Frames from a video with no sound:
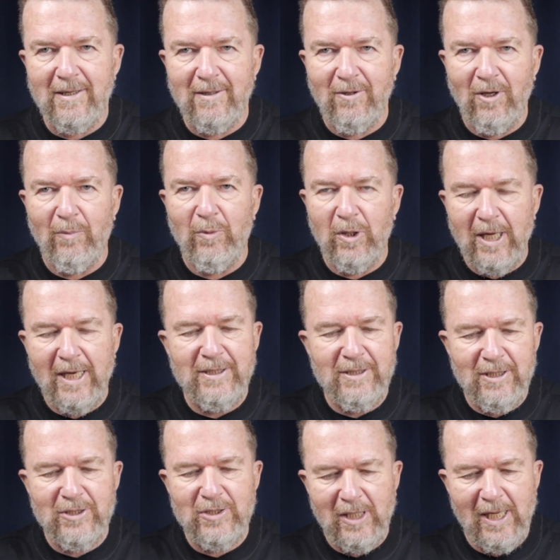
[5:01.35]
a couple
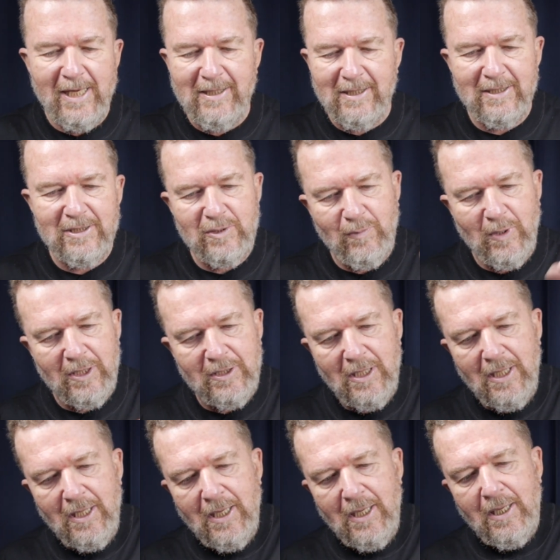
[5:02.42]
ideas like this, but
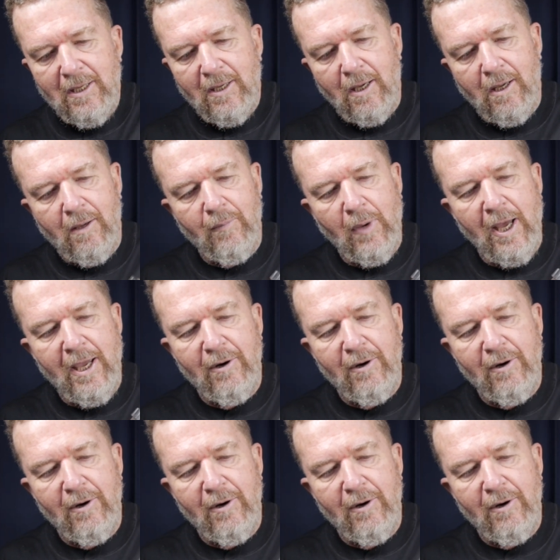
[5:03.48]
um, I